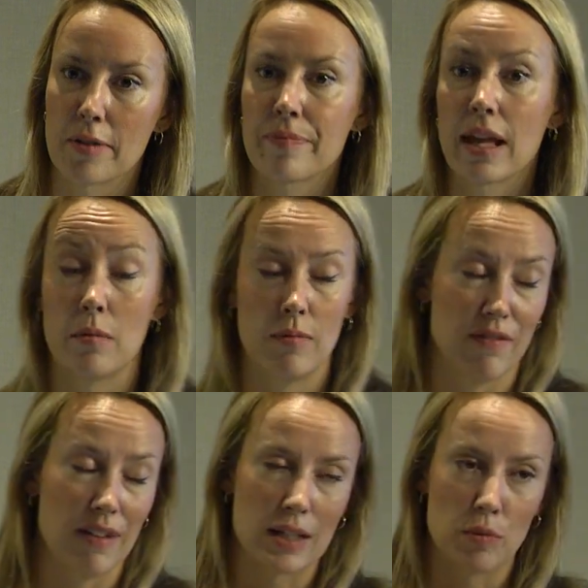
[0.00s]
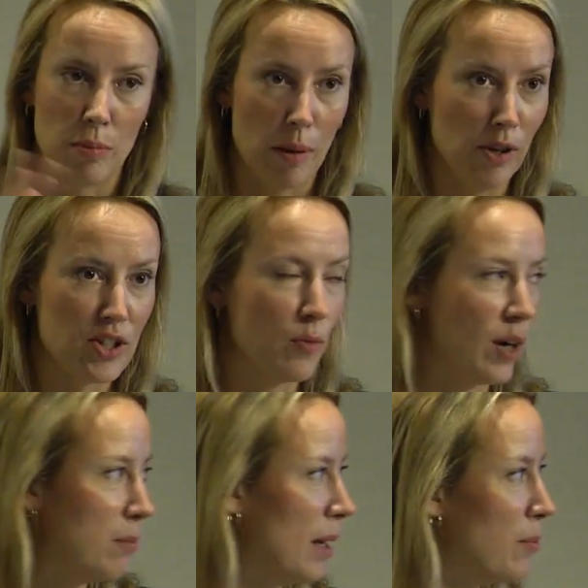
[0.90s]
year. And in fact, we published a
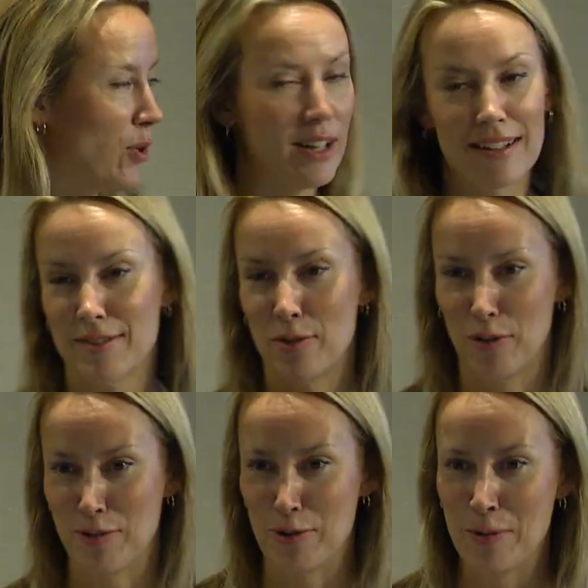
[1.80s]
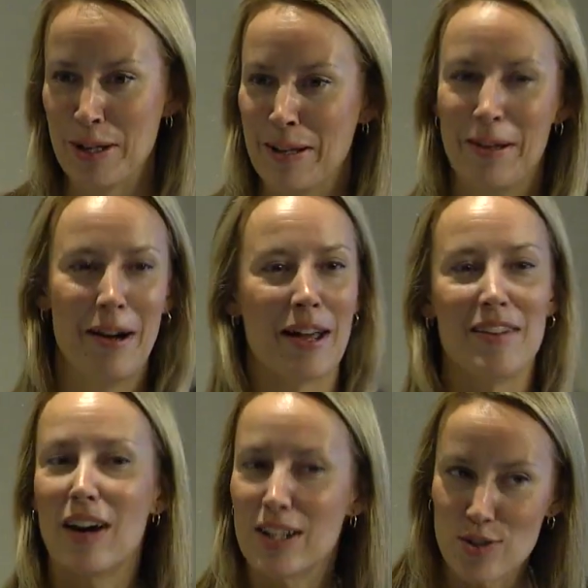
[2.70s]
white paper that all of you, I
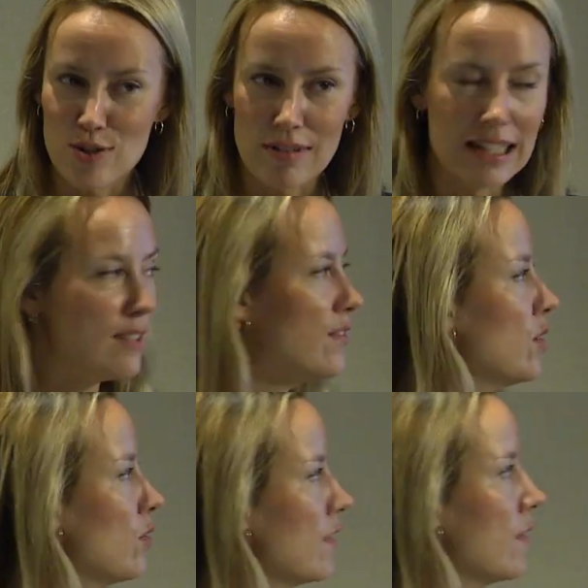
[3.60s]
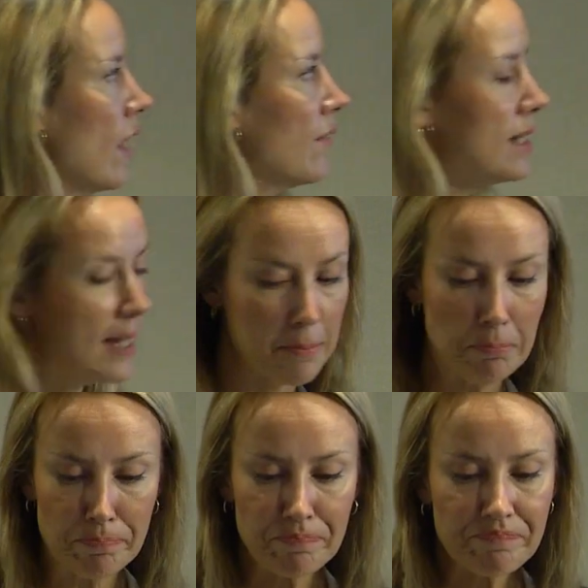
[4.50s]
invite you to read if you have the time.
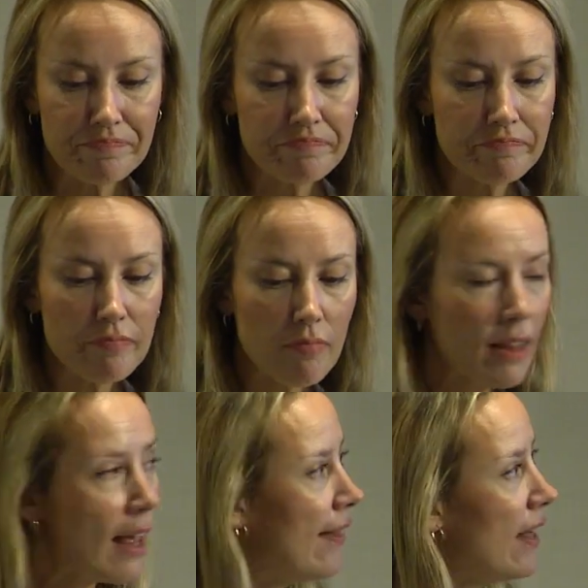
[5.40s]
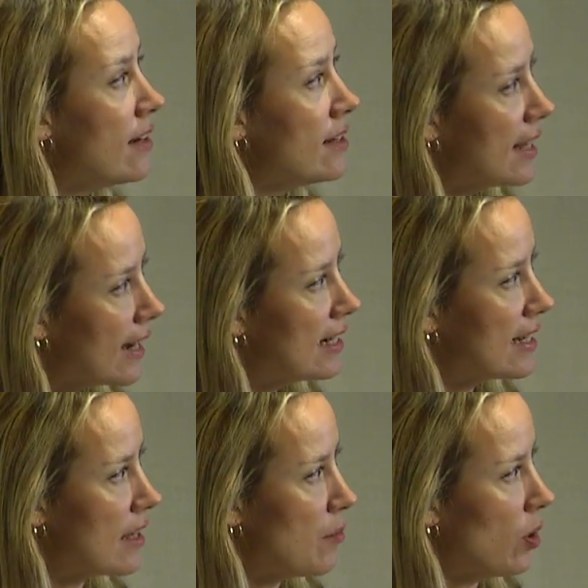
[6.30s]
And then second
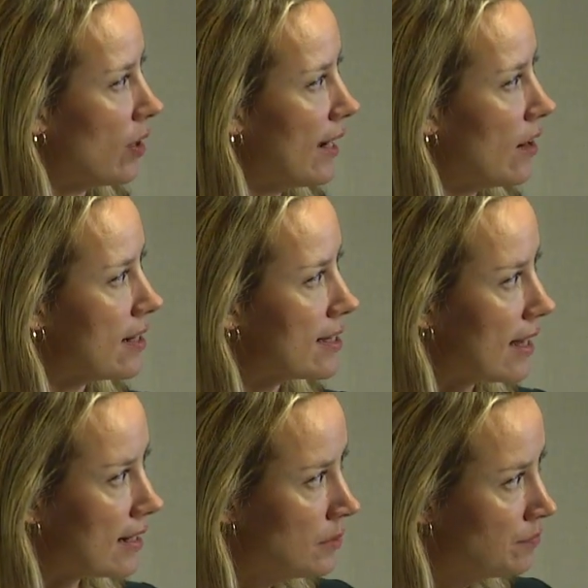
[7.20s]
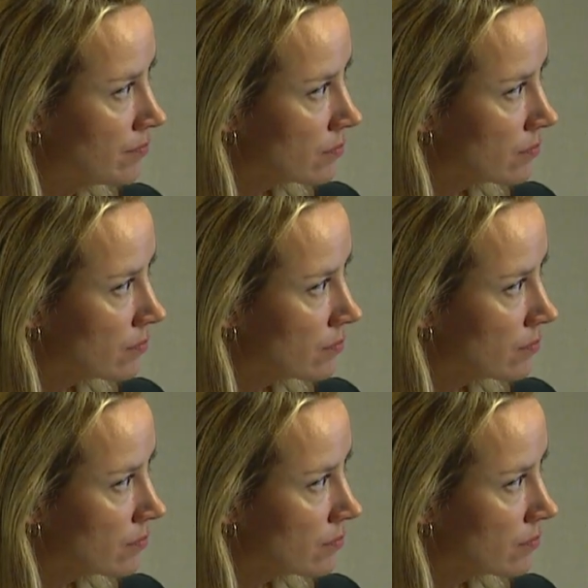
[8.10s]
example here is that